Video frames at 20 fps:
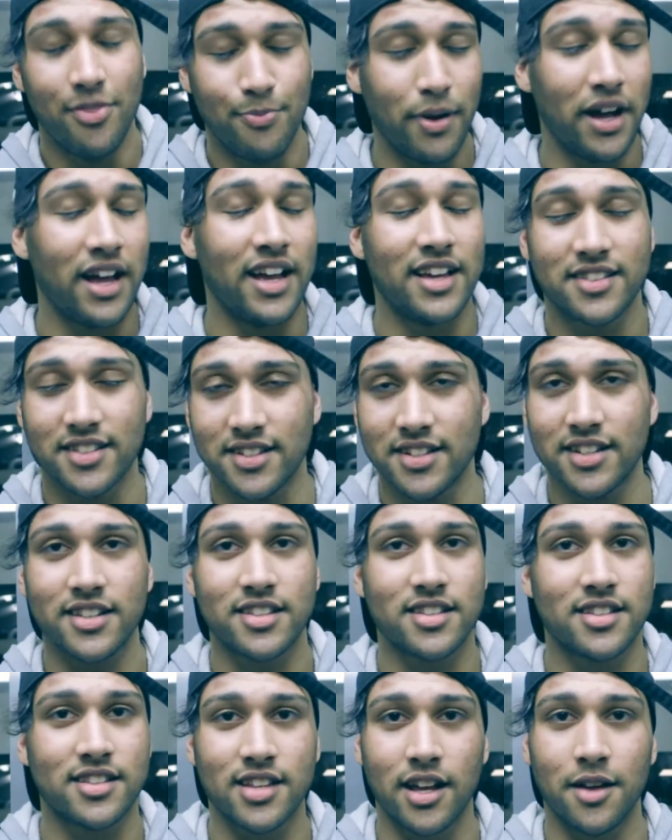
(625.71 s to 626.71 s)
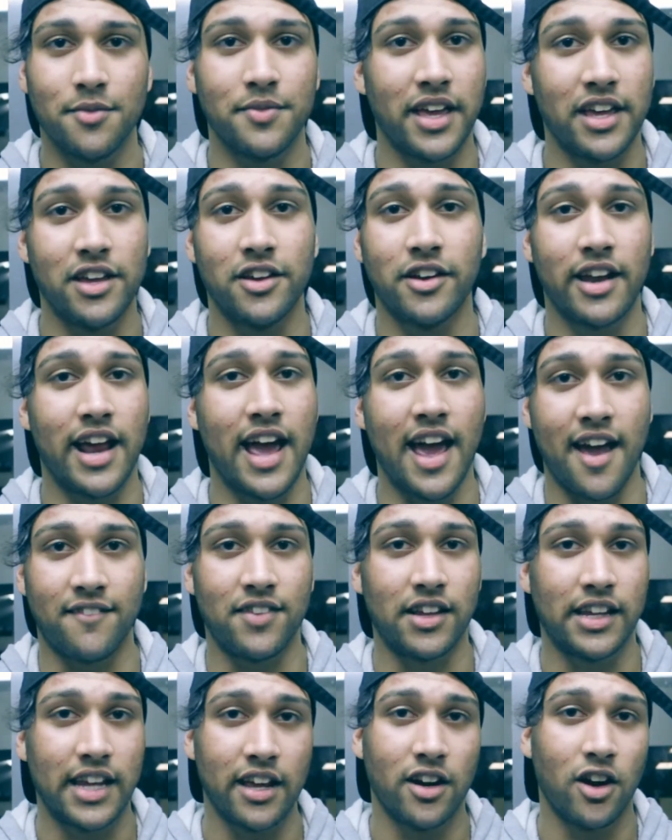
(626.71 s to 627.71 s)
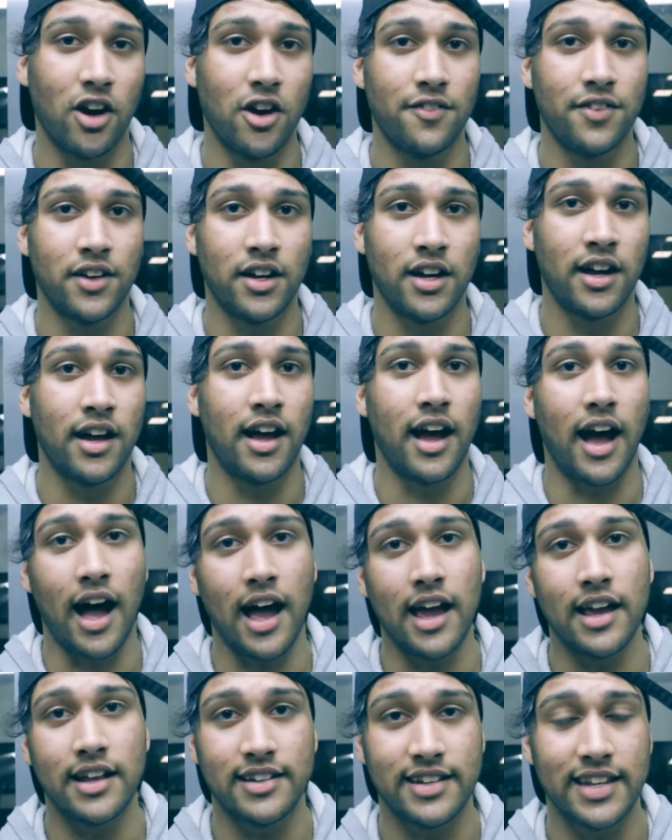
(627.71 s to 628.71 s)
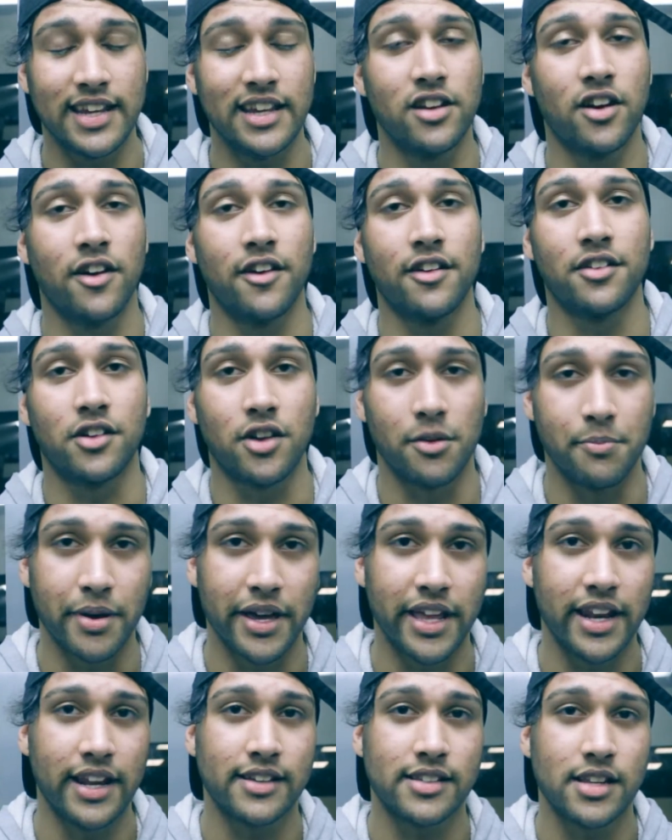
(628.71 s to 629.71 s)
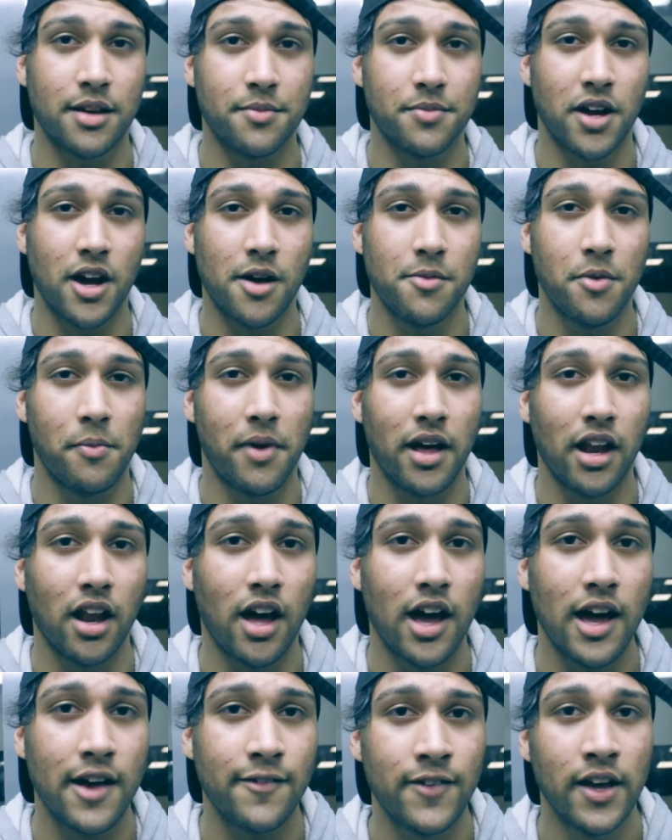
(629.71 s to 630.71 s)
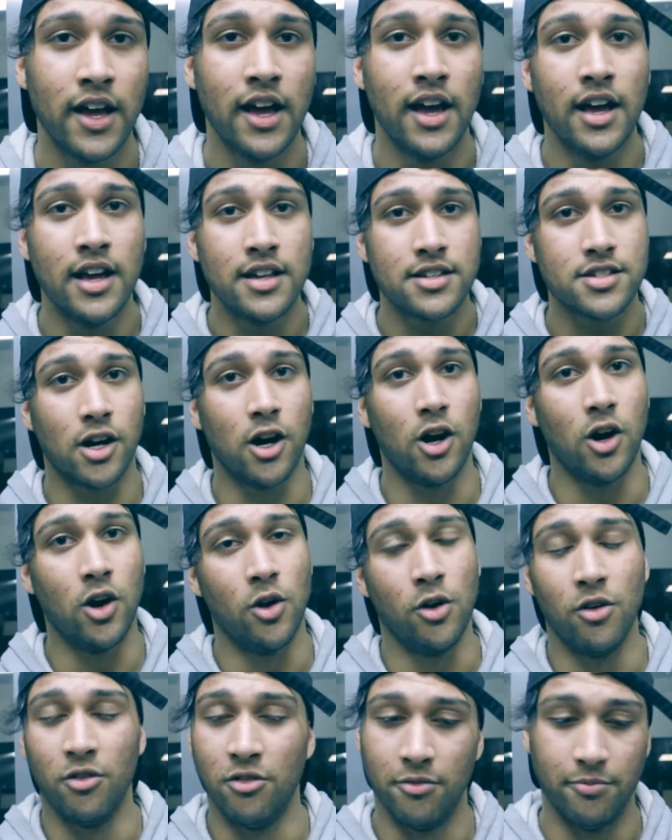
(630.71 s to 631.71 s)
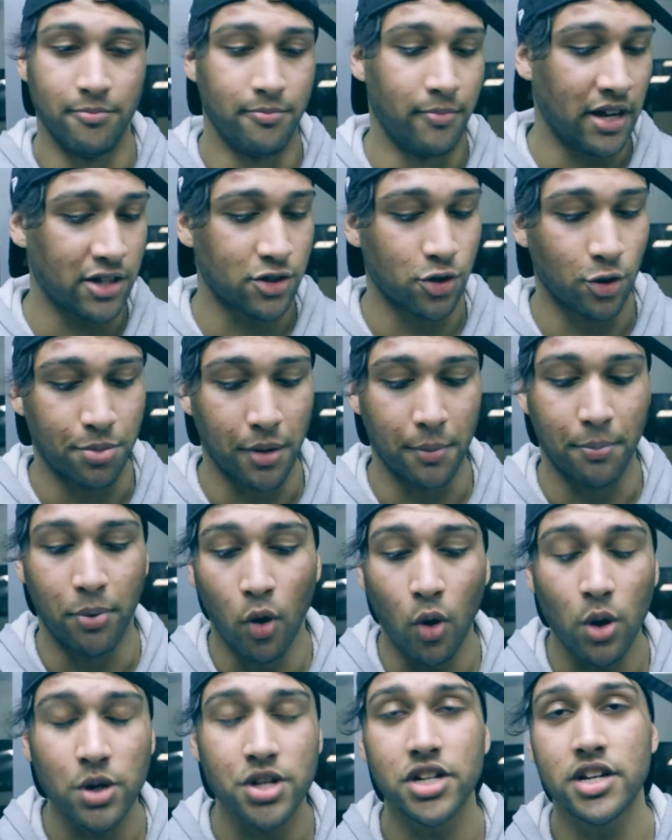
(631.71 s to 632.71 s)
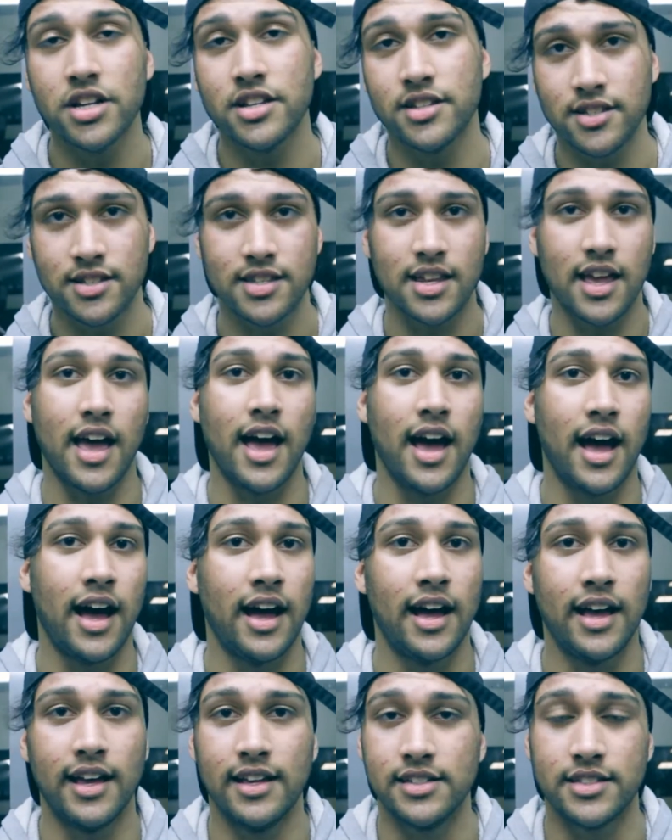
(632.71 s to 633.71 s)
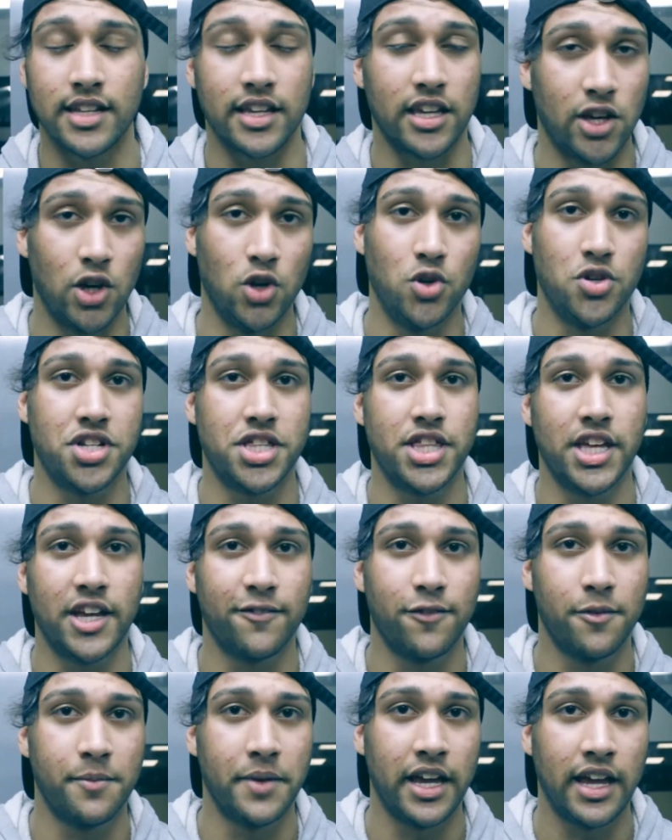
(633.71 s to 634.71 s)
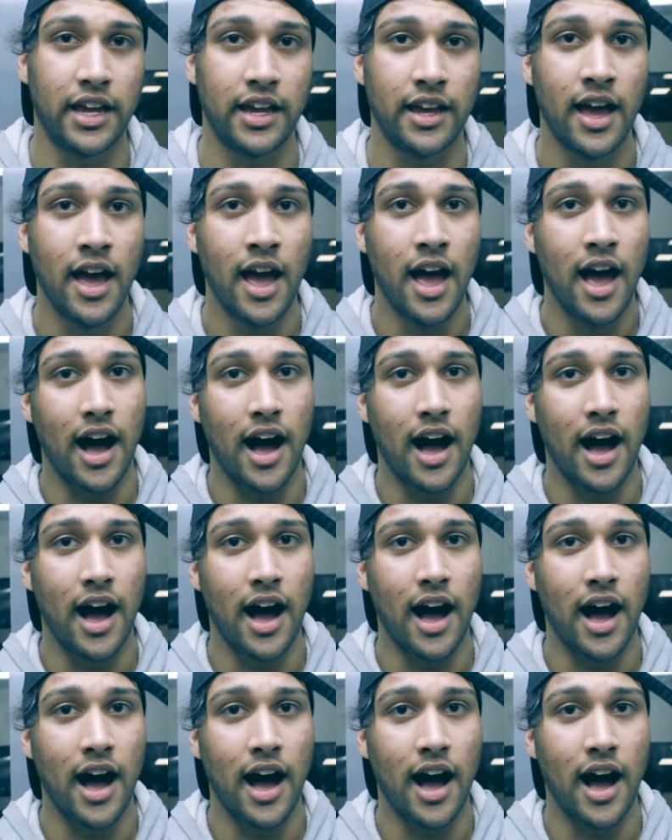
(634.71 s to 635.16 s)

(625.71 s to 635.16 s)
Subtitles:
but it's just something that you're gonna have to get over. I intend on competing sometime in my life, so muscle proportions is a huge thing for me.